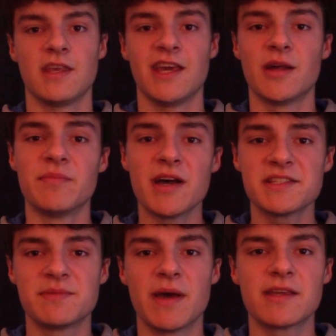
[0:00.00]
And I'm
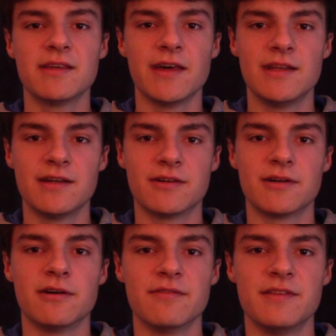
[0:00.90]
not speculating
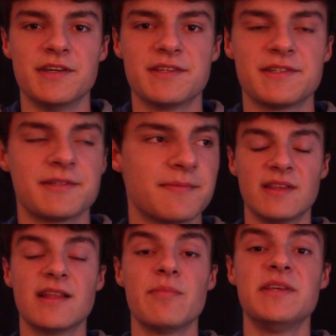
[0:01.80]
on all of this.
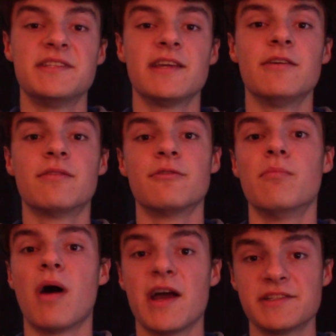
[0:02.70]
Let me take you through my